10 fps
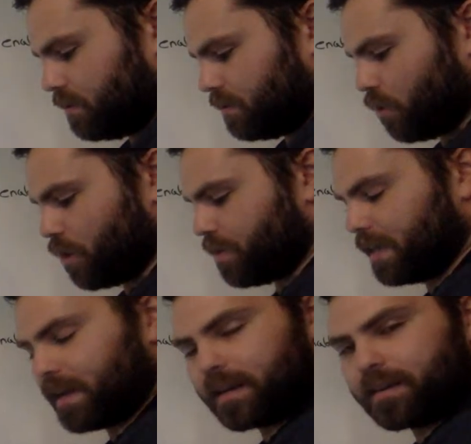Or are they
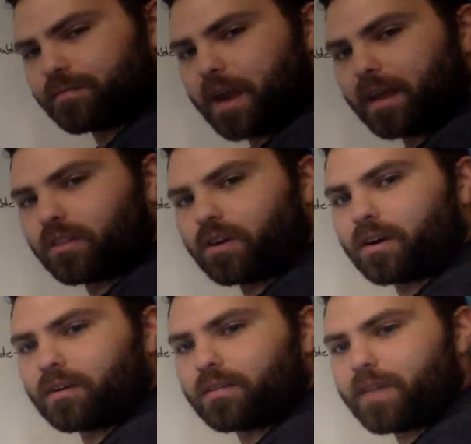like a
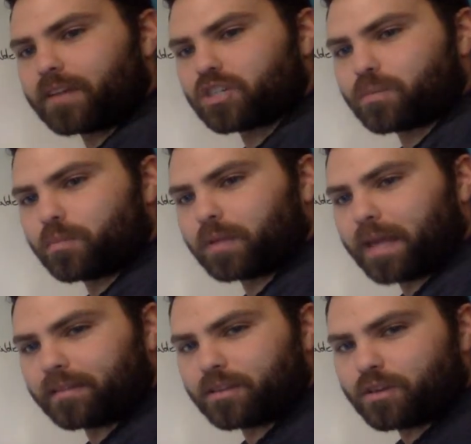regular vegetable
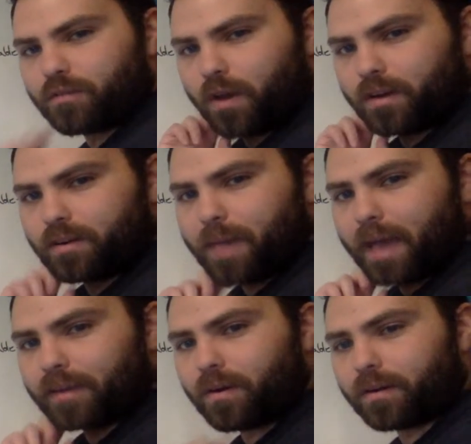plant that you can find in the
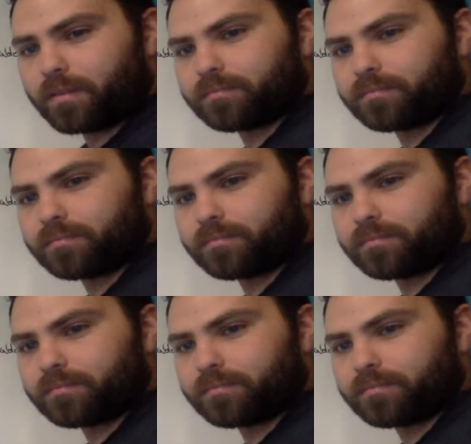backyard?